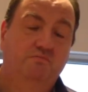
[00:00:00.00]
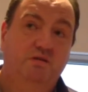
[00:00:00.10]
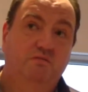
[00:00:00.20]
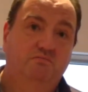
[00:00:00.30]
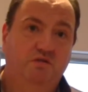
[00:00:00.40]

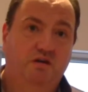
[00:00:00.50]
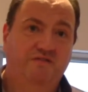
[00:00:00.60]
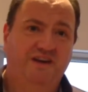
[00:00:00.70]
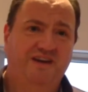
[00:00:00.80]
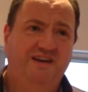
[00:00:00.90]
But, you know,
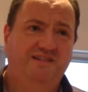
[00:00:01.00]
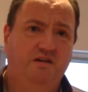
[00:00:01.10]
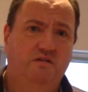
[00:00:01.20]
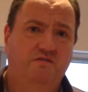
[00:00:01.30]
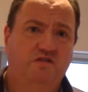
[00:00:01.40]

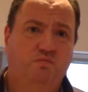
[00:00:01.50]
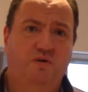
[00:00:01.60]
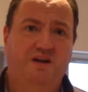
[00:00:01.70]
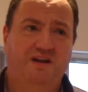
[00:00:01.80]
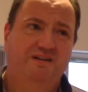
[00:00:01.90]
vacating after just
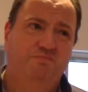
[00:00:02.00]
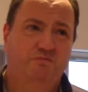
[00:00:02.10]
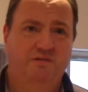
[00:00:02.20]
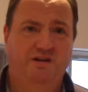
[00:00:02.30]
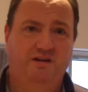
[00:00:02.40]
winning it is
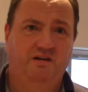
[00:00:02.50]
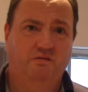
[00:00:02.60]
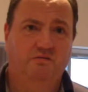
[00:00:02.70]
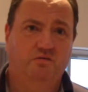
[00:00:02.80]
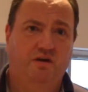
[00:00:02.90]
probably a
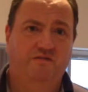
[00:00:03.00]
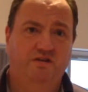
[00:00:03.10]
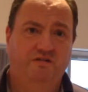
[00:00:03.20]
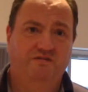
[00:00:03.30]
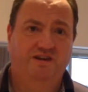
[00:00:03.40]
little, not having
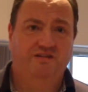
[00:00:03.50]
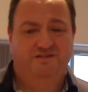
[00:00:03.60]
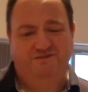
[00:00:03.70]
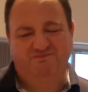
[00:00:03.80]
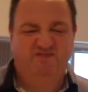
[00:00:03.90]
the
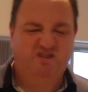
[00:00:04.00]
defence.